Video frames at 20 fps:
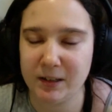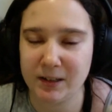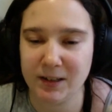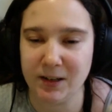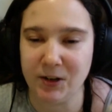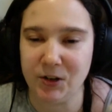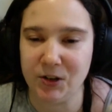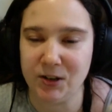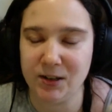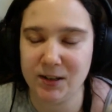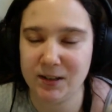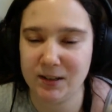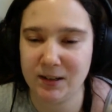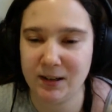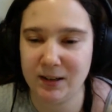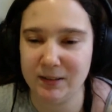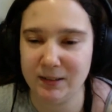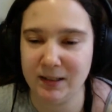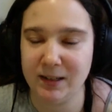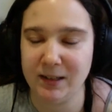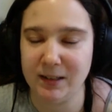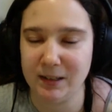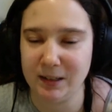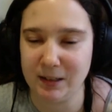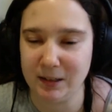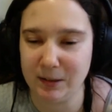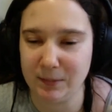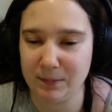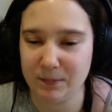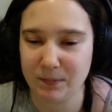Did you not like
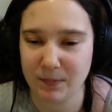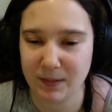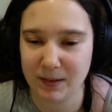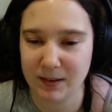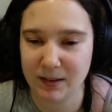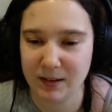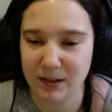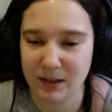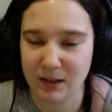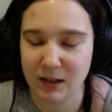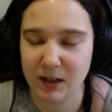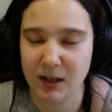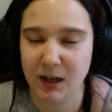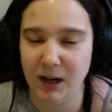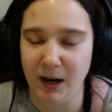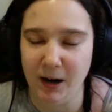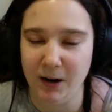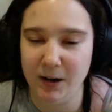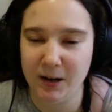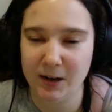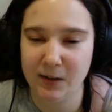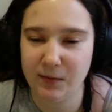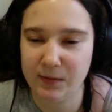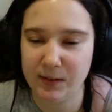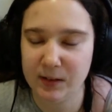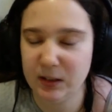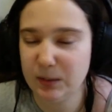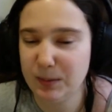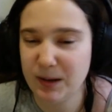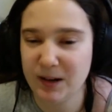it? How do you
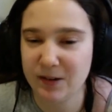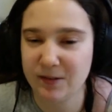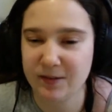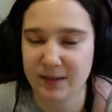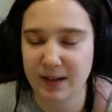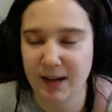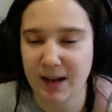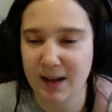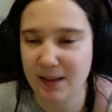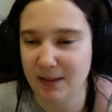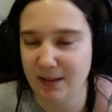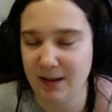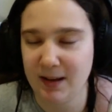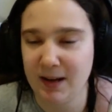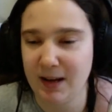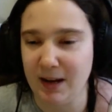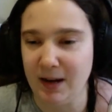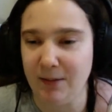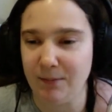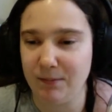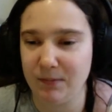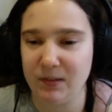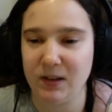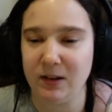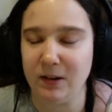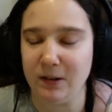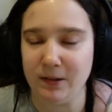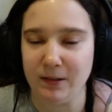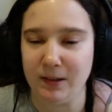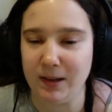feel about Stan Lee? Do
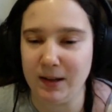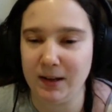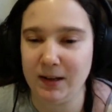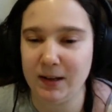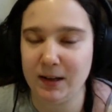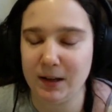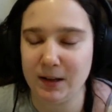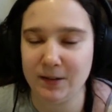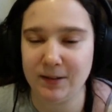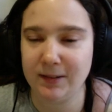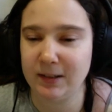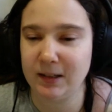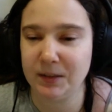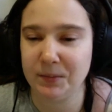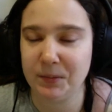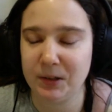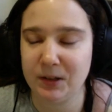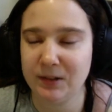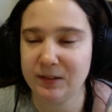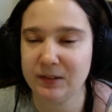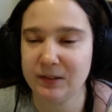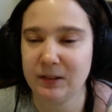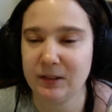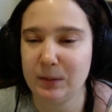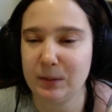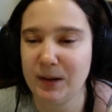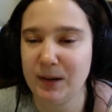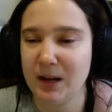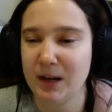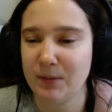you think he's a good person or a
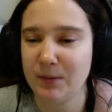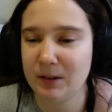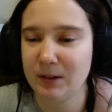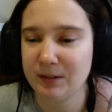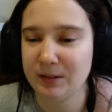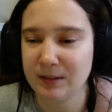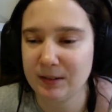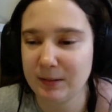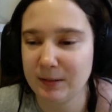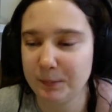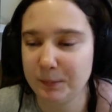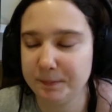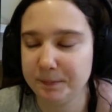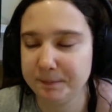bad person?